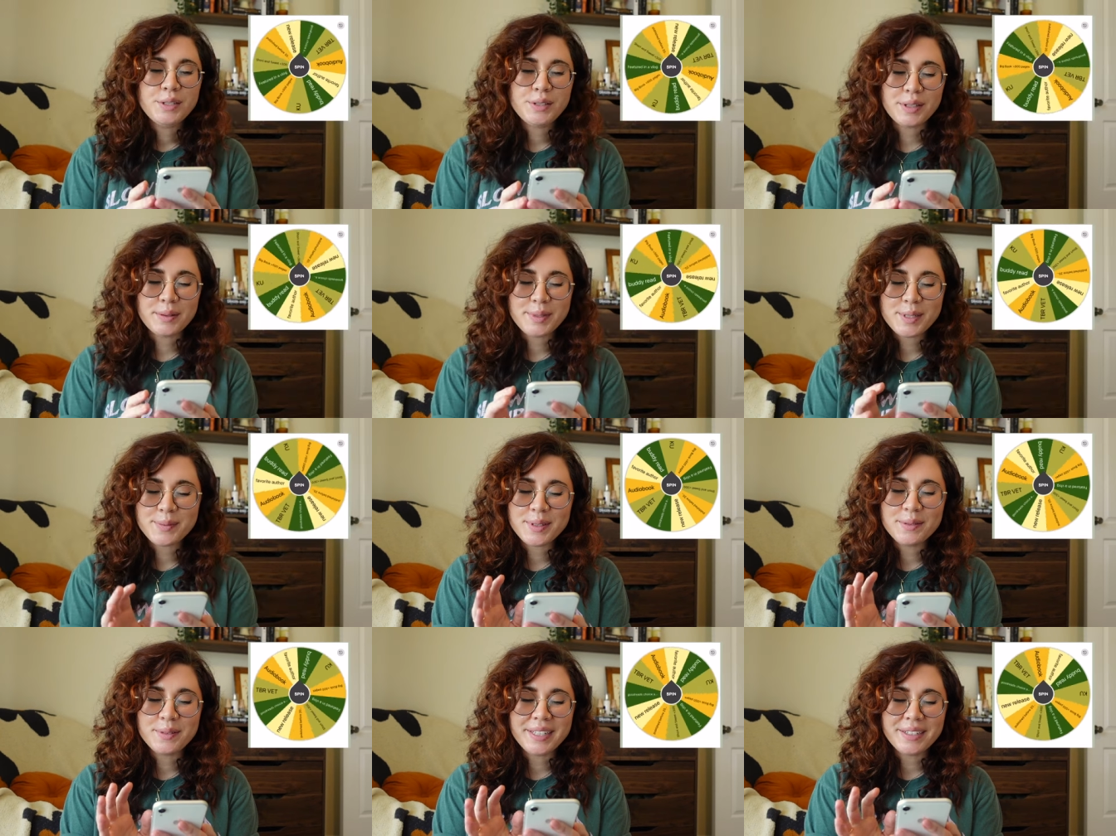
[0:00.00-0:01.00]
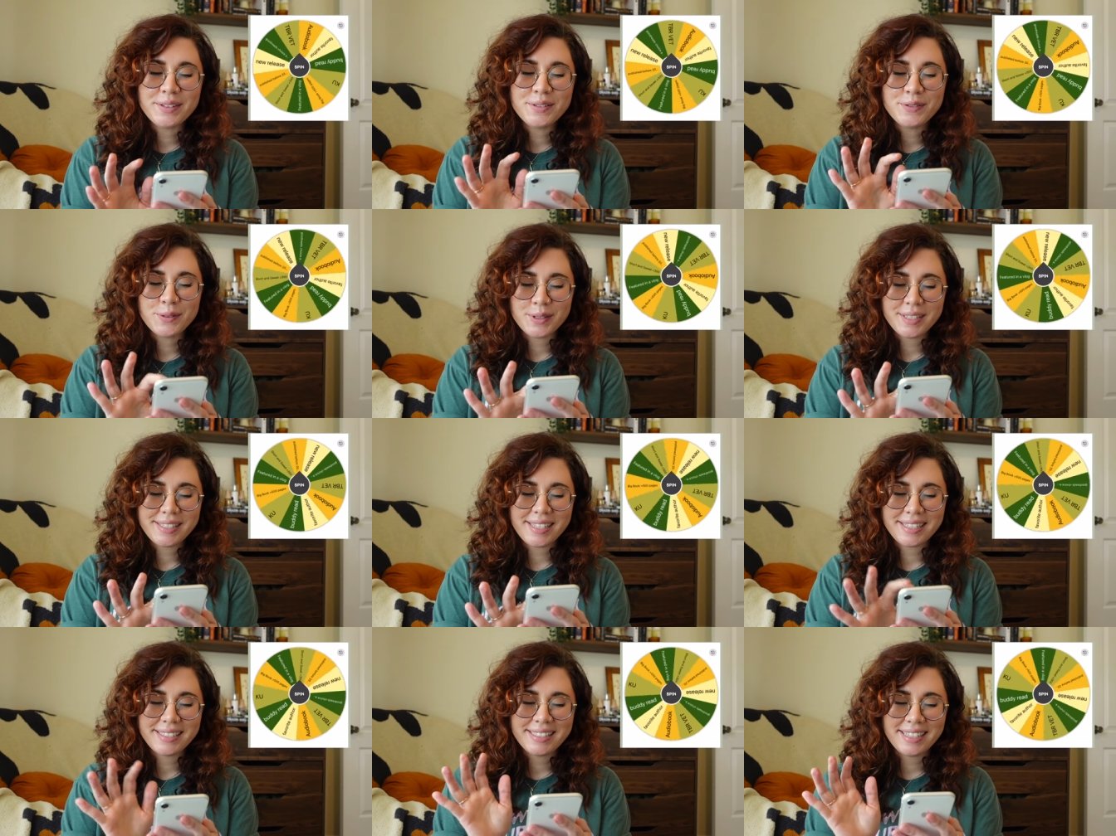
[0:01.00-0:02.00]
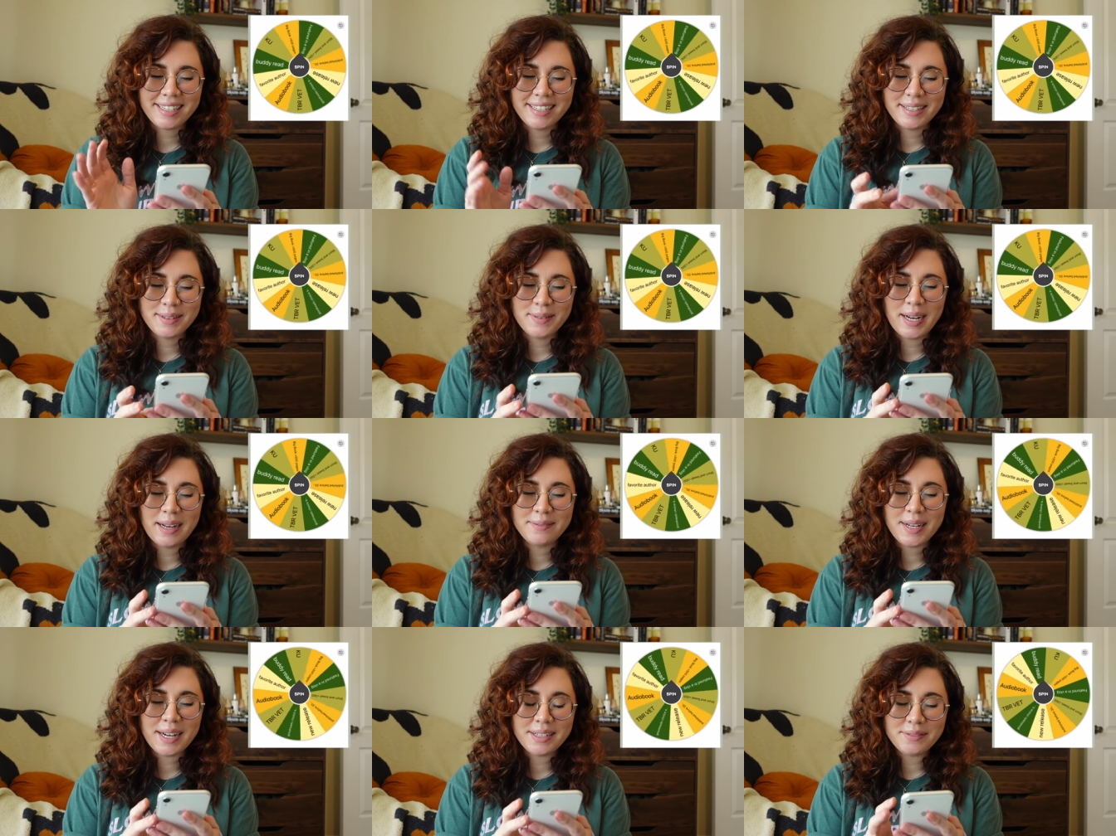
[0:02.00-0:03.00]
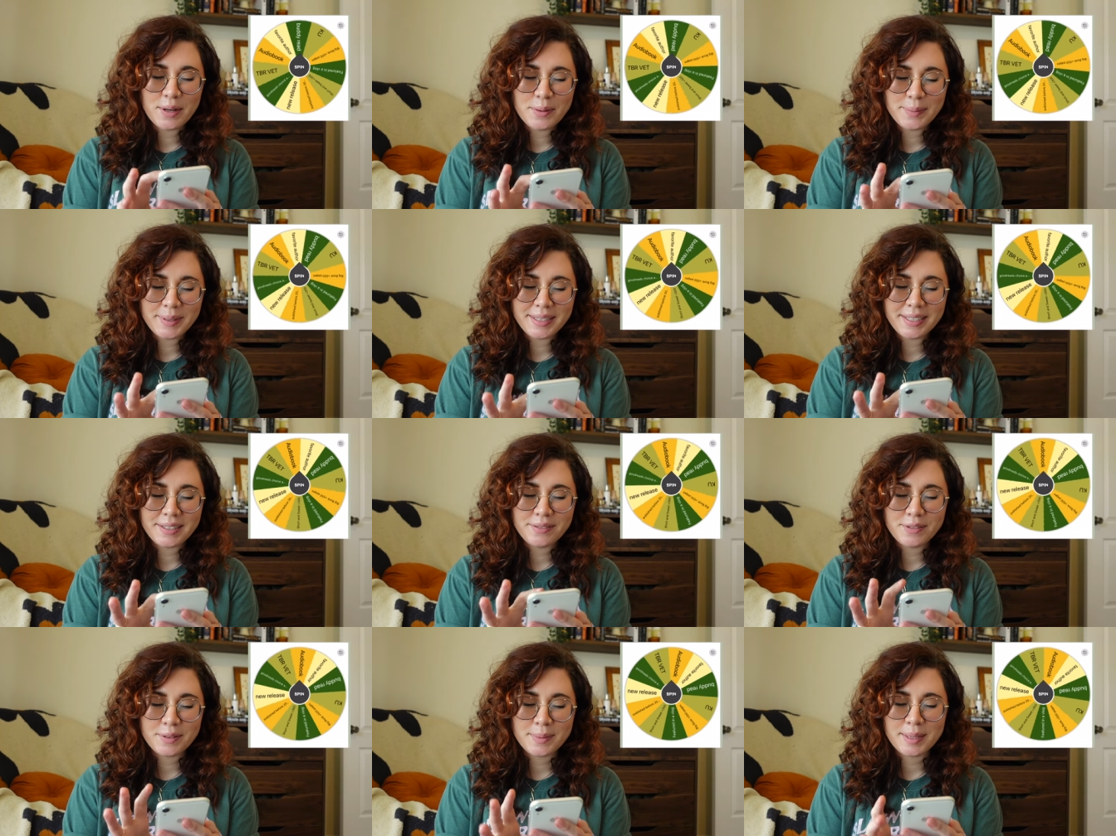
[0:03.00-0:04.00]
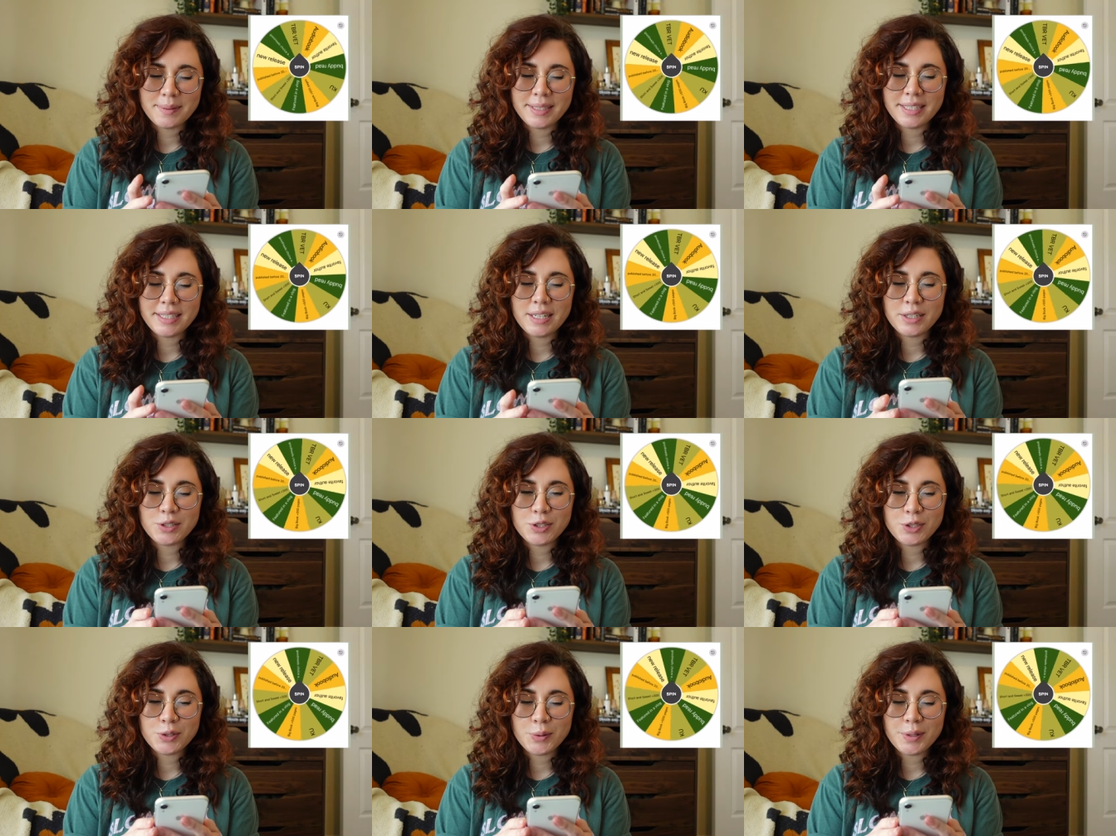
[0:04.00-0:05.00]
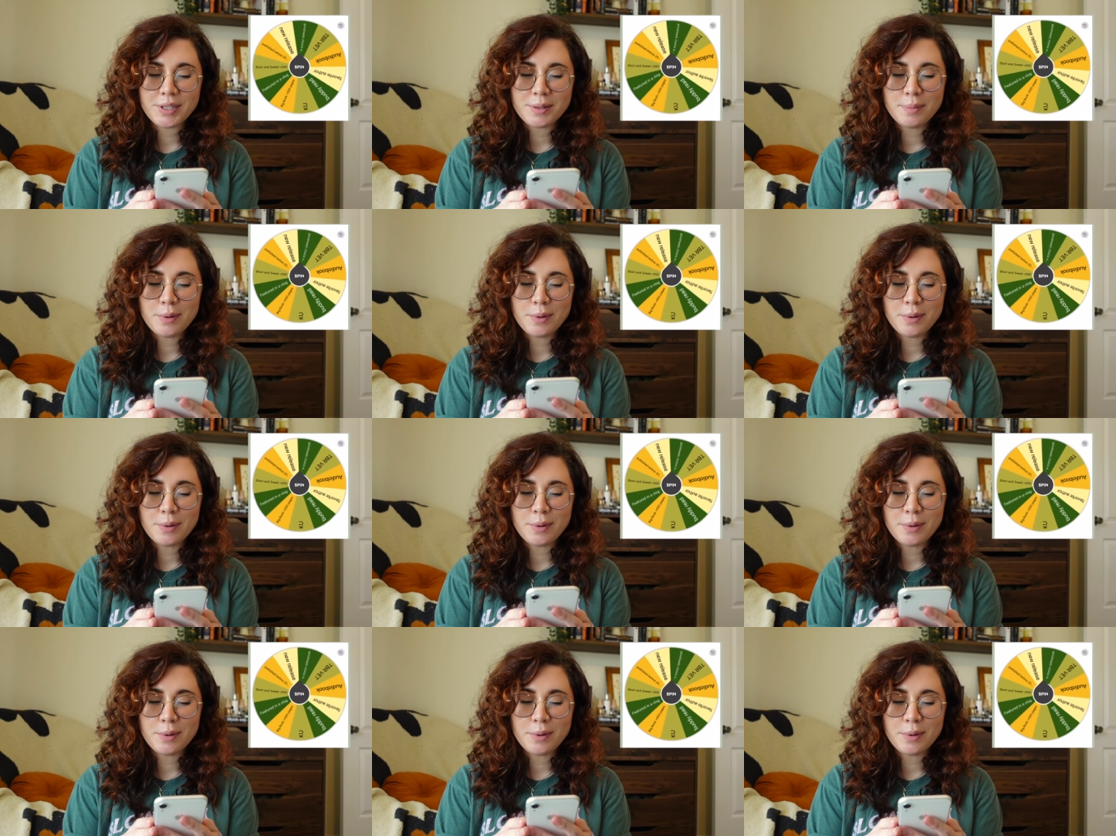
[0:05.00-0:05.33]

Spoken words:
So let me spin the wheel for a second time. I'm kind of hoping for maybe a short